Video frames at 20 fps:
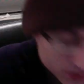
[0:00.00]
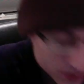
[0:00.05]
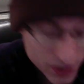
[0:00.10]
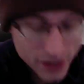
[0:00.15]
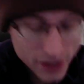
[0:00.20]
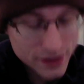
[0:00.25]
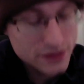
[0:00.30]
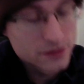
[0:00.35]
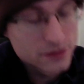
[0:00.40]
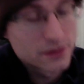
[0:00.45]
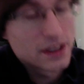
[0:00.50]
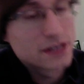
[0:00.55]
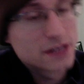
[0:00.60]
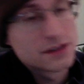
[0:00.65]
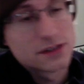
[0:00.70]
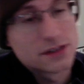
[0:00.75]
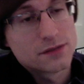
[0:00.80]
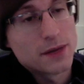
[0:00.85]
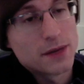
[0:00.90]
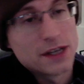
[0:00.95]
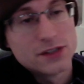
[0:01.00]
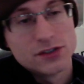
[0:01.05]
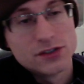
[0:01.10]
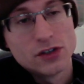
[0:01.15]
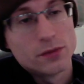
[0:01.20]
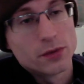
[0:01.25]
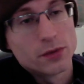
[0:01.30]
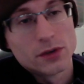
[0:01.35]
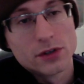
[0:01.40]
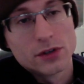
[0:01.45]
So yeah, that's just my
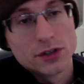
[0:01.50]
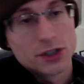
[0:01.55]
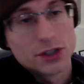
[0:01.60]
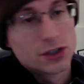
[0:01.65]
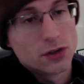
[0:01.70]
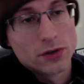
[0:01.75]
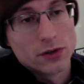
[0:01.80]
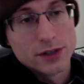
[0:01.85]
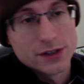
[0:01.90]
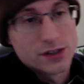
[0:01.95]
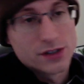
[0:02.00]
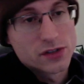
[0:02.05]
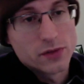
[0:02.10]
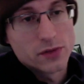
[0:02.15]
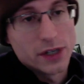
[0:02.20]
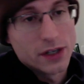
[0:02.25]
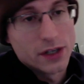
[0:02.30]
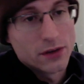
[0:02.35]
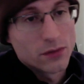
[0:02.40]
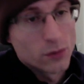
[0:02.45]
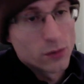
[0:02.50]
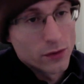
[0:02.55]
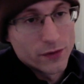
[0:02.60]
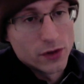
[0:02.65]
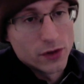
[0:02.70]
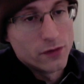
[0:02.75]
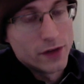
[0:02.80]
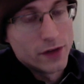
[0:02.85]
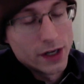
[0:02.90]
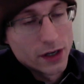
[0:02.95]
super short and sweet
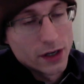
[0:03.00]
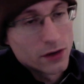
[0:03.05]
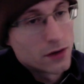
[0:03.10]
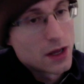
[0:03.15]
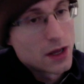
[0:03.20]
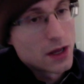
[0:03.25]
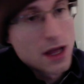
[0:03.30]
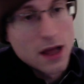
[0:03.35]
review video.